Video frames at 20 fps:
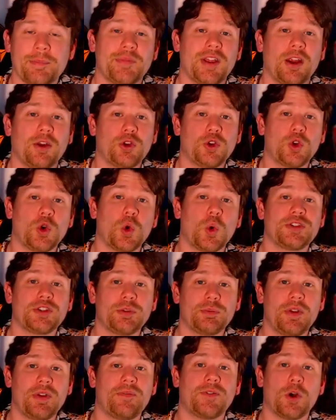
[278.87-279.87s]
they're going to
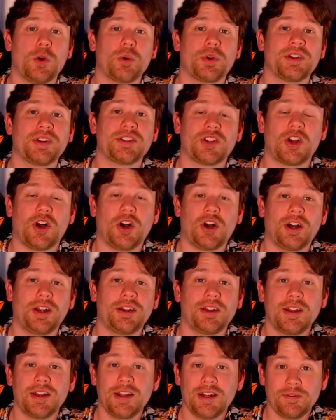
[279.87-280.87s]
be focused
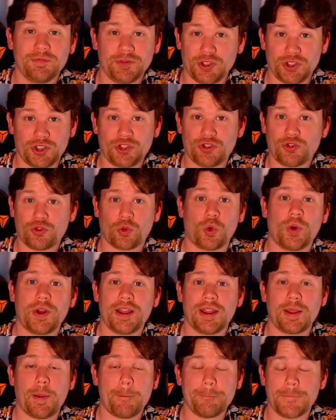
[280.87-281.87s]
on destroying